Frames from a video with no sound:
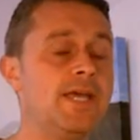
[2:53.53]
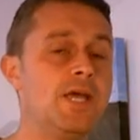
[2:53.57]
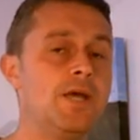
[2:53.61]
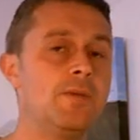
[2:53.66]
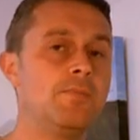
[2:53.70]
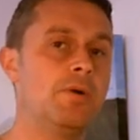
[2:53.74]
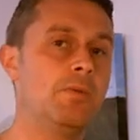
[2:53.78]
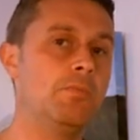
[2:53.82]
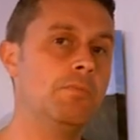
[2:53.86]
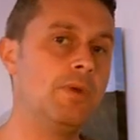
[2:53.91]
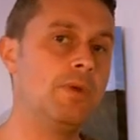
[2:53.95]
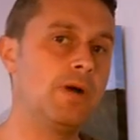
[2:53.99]

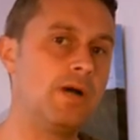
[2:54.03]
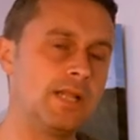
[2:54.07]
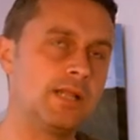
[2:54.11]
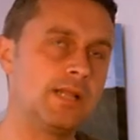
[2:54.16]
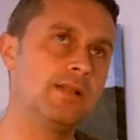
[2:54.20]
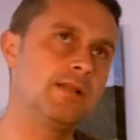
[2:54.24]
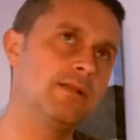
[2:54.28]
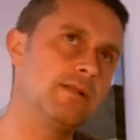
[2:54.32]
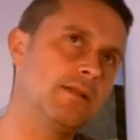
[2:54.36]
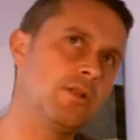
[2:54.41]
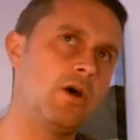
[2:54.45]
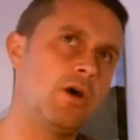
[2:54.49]
But a,
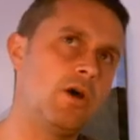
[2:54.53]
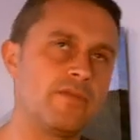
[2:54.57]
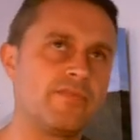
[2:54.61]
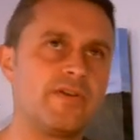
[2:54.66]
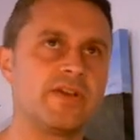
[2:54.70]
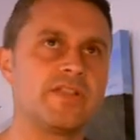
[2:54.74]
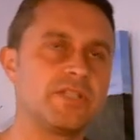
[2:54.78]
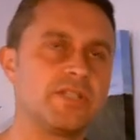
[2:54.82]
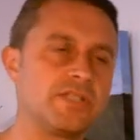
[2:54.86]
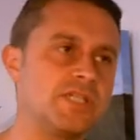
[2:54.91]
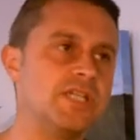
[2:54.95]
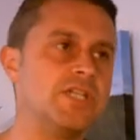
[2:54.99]
a lot of
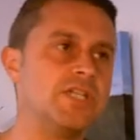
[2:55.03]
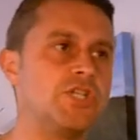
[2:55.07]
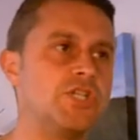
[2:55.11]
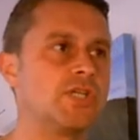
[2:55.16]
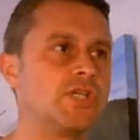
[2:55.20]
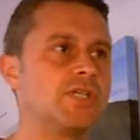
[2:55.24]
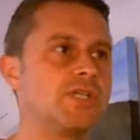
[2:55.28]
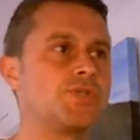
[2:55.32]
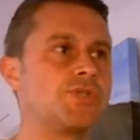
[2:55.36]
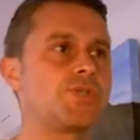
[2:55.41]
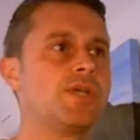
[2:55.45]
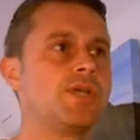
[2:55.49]
other
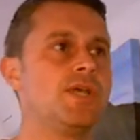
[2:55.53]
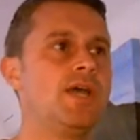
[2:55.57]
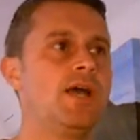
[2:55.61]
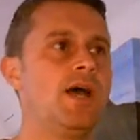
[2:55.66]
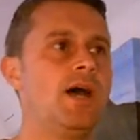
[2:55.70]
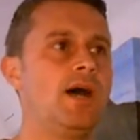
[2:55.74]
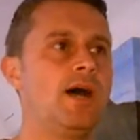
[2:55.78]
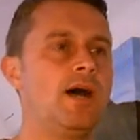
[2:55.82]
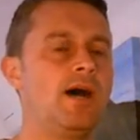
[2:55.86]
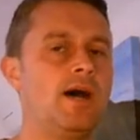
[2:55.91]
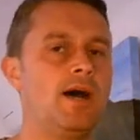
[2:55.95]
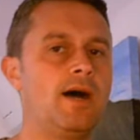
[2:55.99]
teachers
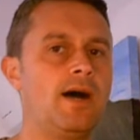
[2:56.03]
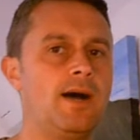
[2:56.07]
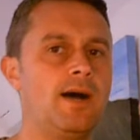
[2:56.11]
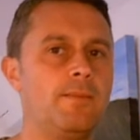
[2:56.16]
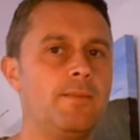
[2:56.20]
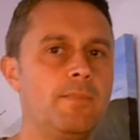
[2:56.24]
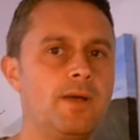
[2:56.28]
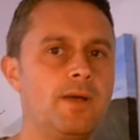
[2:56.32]
are